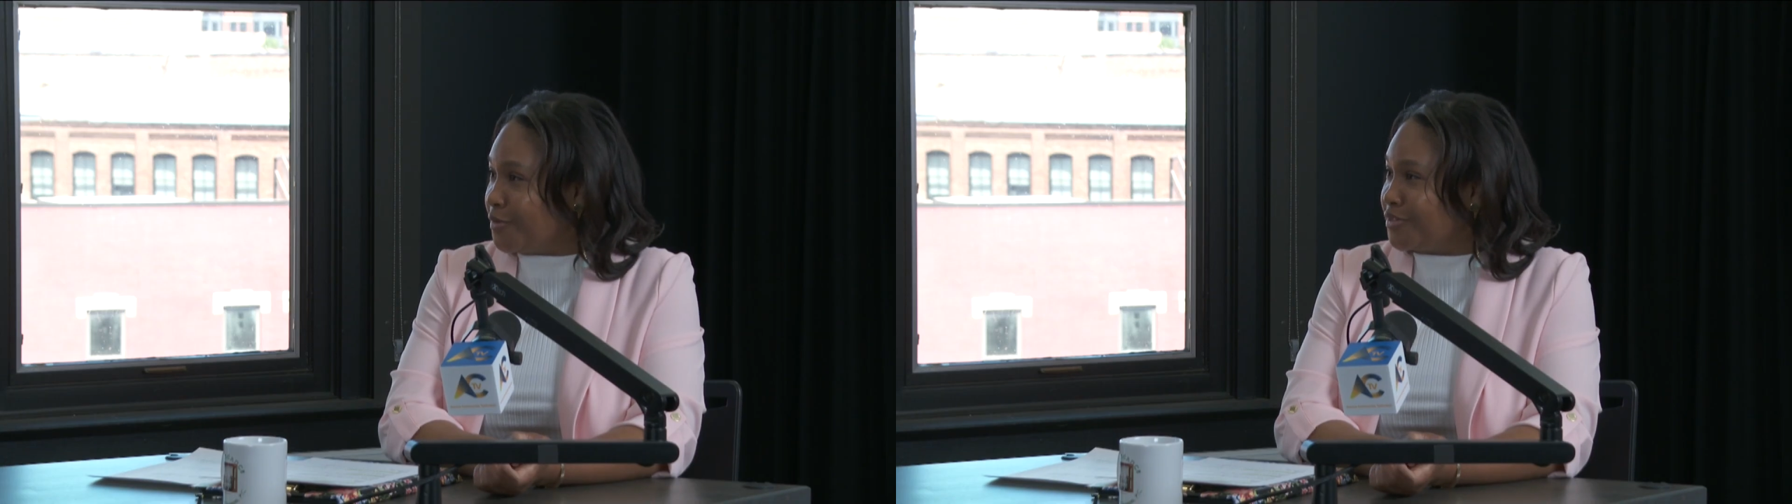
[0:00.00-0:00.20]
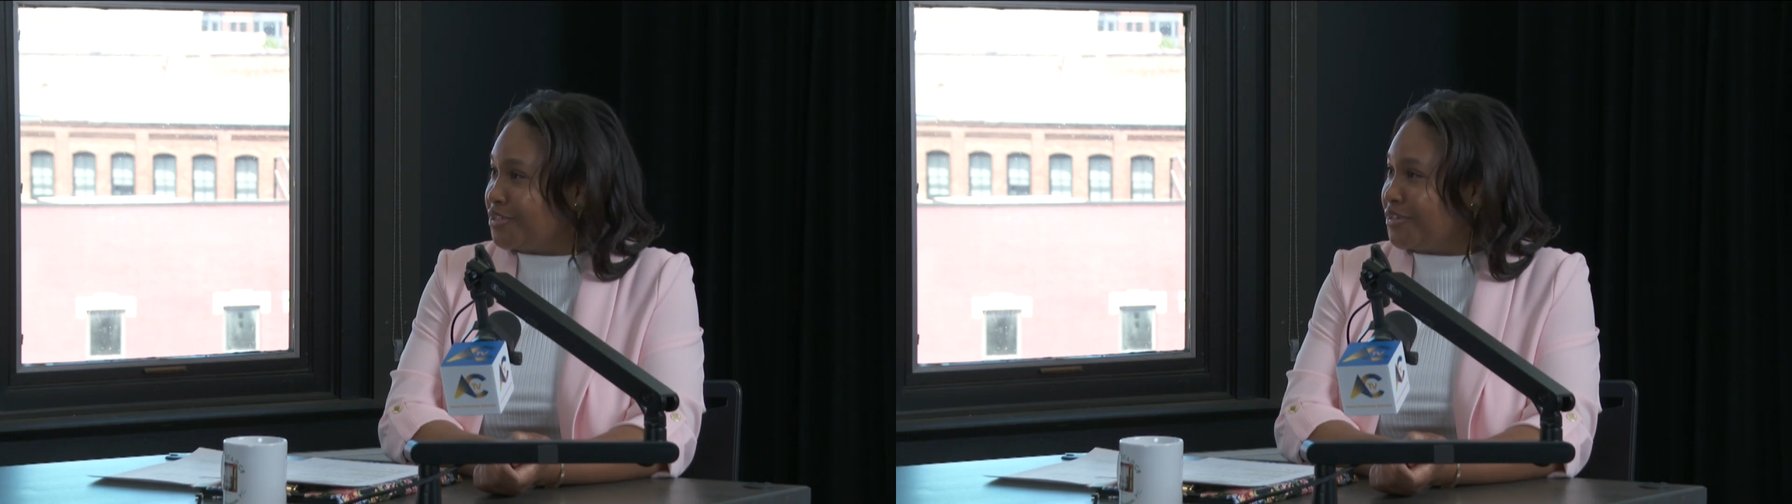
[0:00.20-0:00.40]

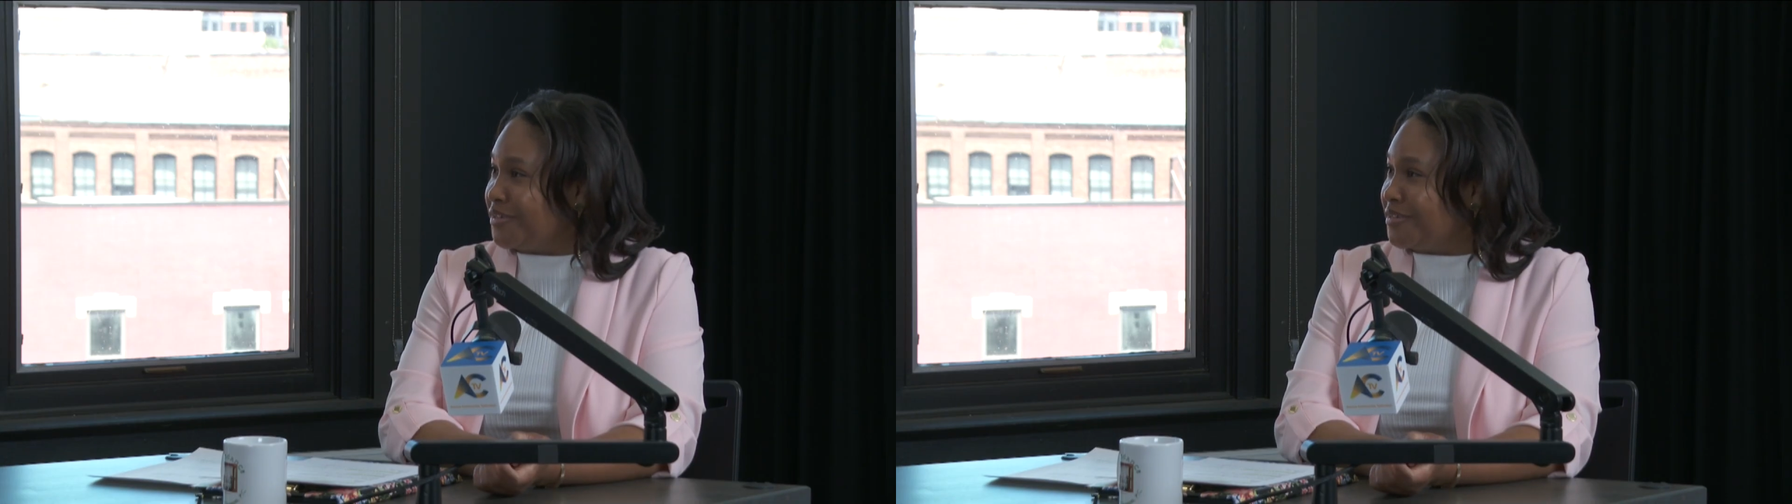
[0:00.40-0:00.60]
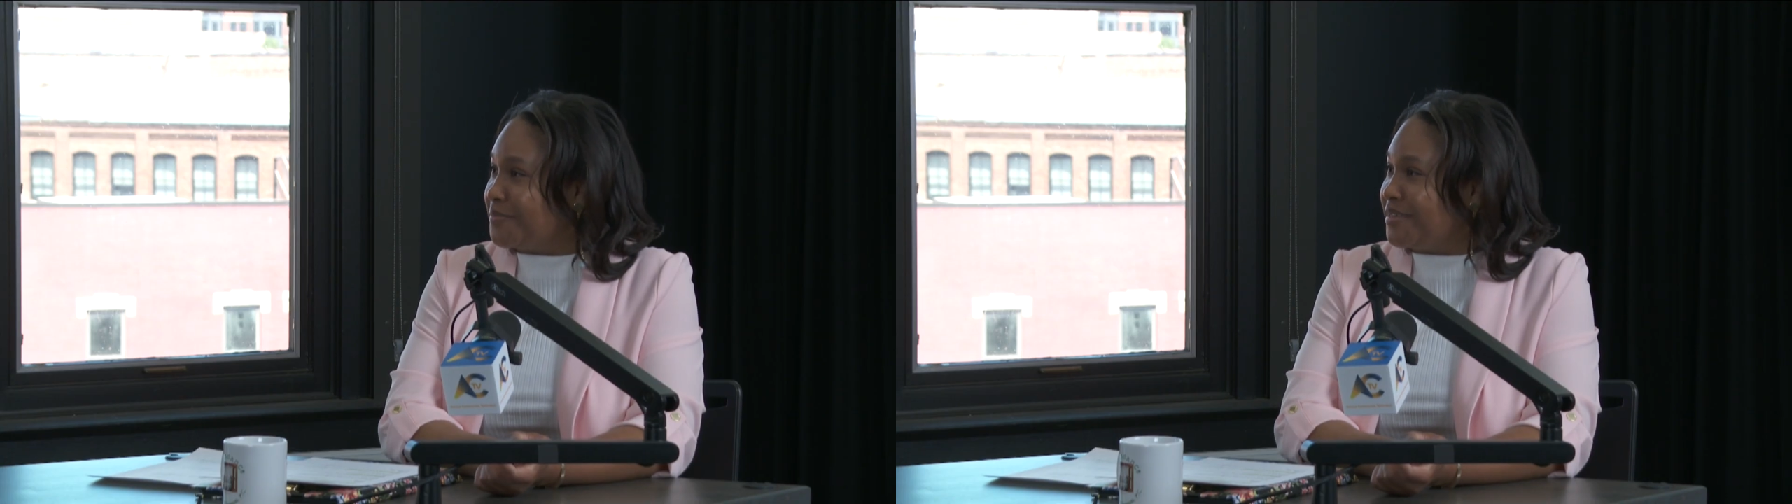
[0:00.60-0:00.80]
and
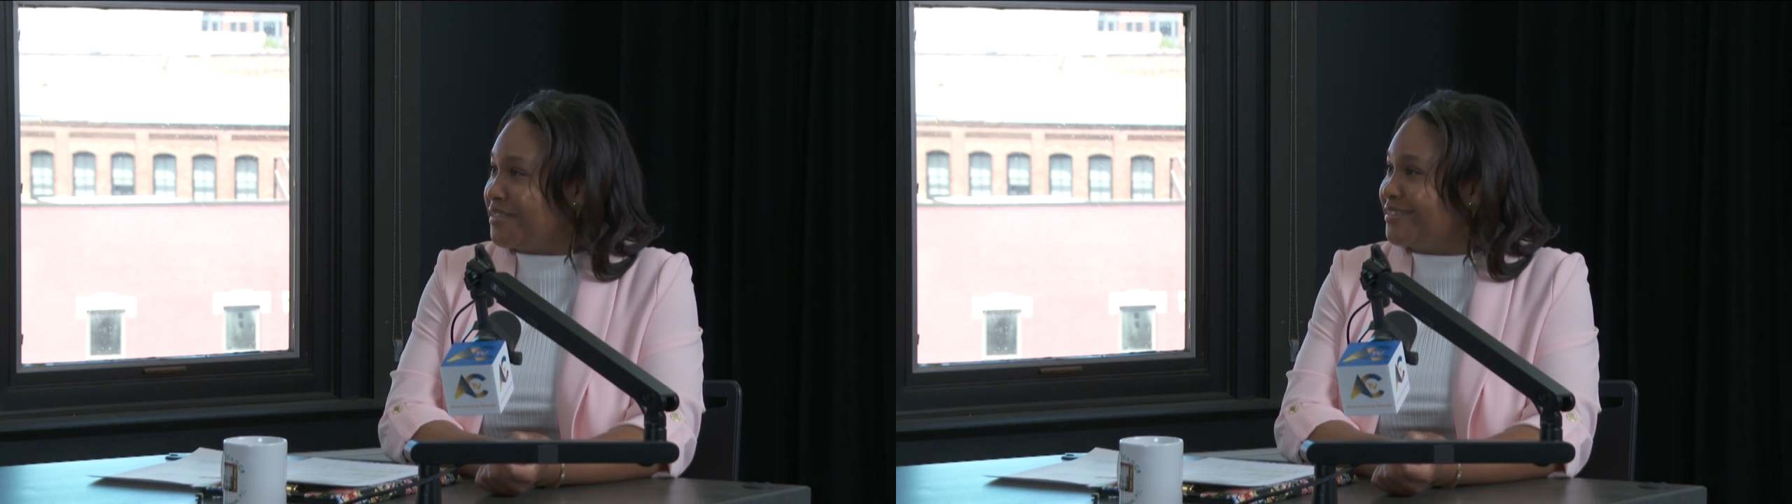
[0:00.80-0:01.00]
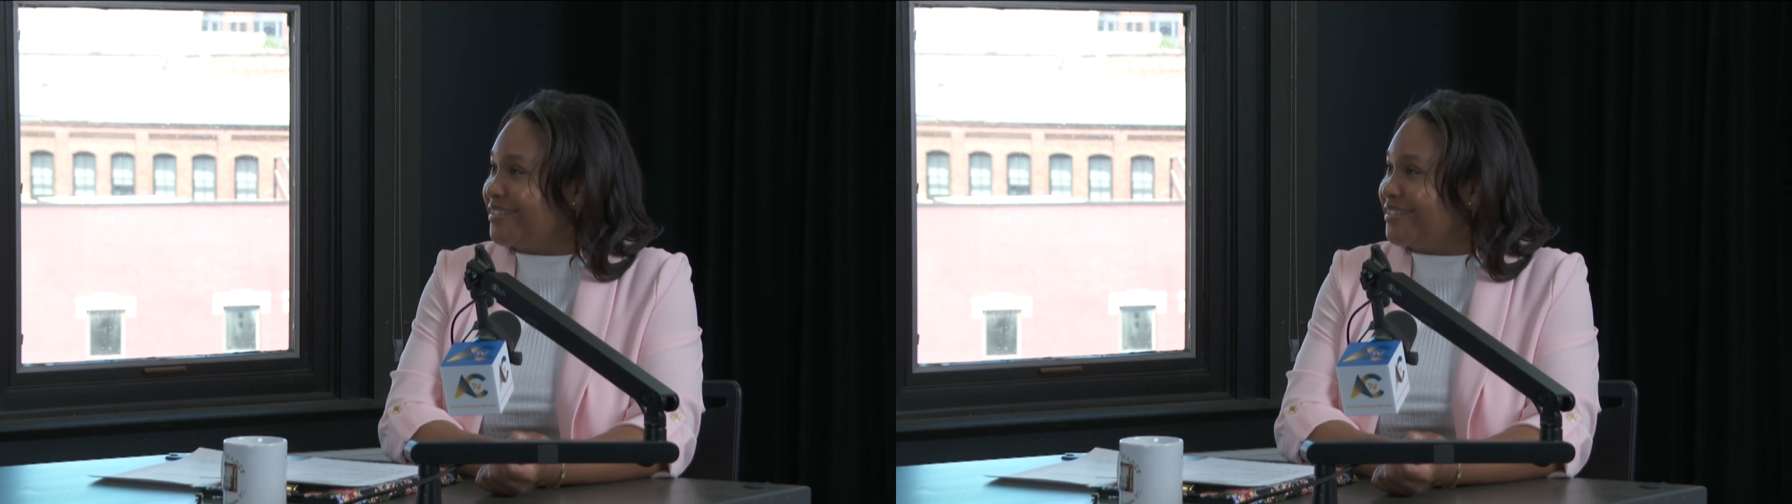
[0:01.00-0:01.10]
sharing a piece